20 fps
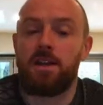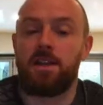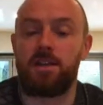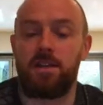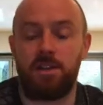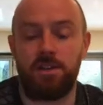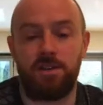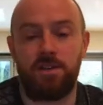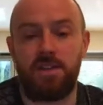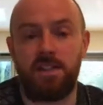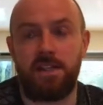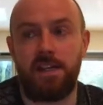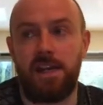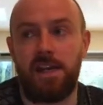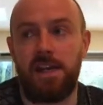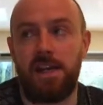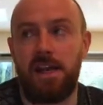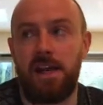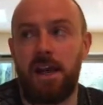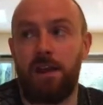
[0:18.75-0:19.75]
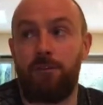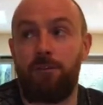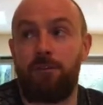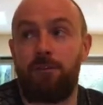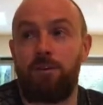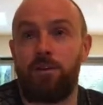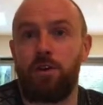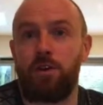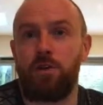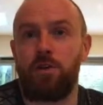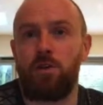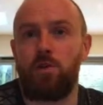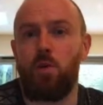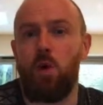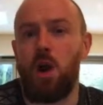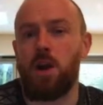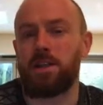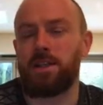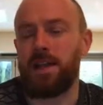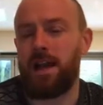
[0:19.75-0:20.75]
to see if you
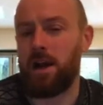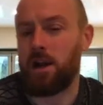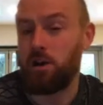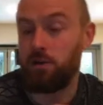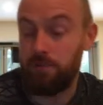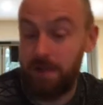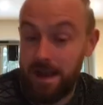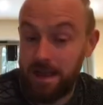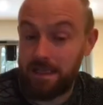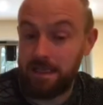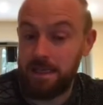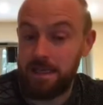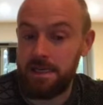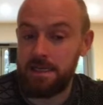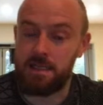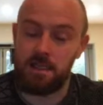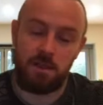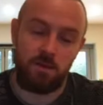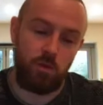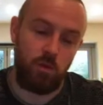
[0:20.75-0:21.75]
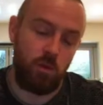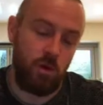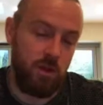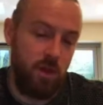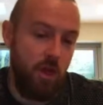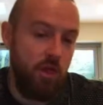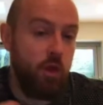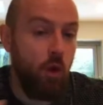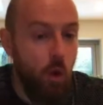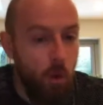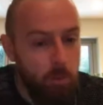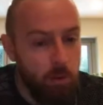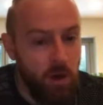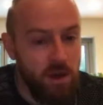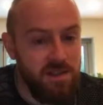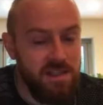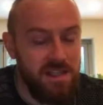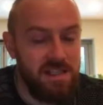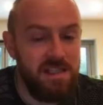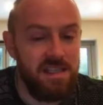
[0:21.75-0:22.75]
worked it out correctly, to what the thought
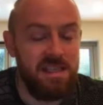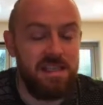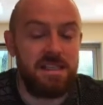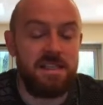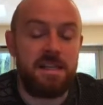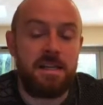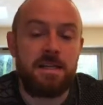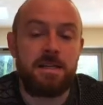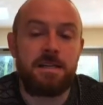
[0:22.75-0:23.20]
process is,